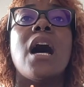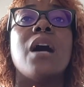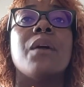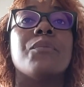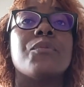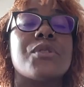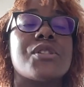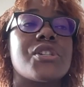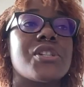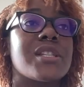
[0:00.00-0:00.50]

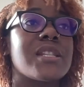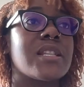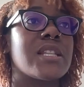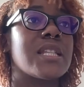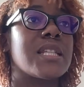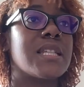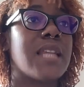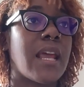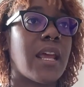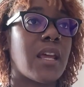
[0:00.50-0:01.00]
which is the
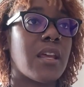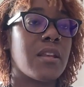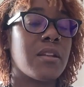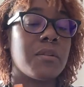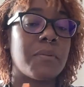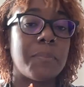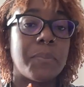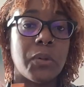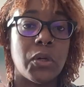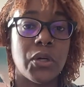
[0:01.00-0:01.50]

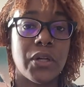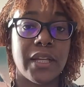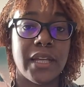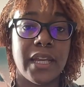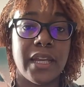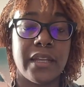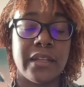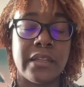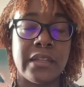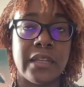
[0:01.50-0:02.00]
2nd book
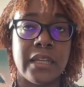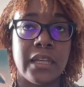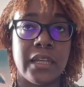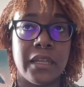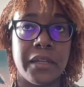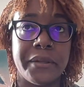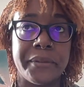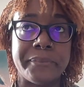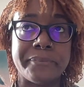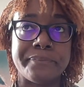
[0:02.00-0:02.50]
in
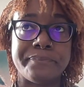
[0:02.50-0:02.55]
the